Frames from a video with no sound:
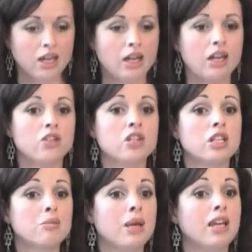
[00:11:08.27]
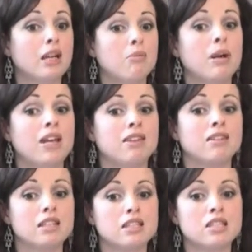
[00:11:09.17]
Gender pay gap by
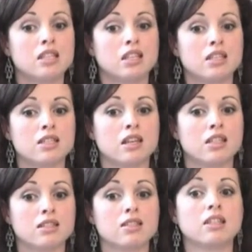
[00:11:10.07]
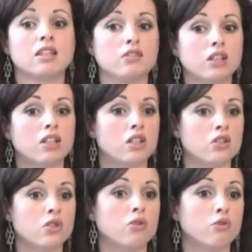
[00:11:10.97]
ethnicity is a significant
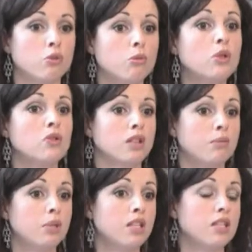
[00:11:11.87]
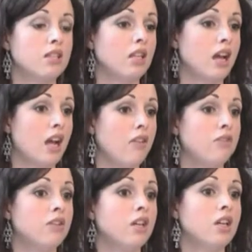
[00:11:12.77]
issue for most companies that
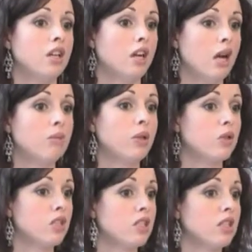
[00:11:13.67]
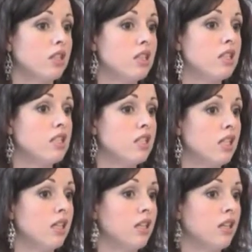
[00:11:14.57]
have uploaded
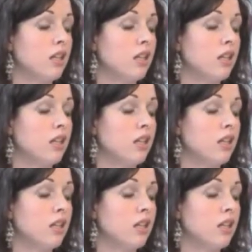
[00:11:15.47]
ethnicity